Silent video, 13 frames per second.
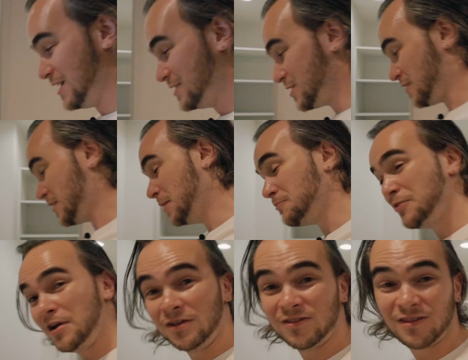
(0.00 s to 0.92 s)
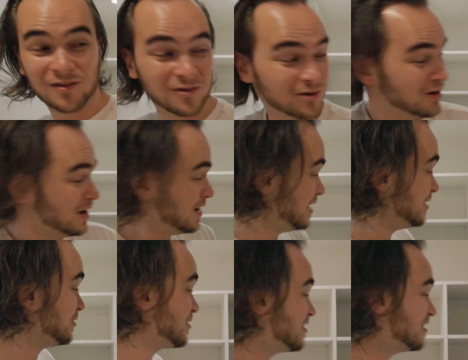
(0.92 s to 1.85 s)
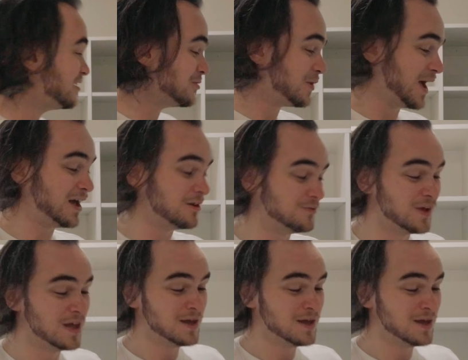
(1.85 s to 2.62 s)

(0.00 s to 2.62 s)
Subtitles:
Just come right into here and you'll see you have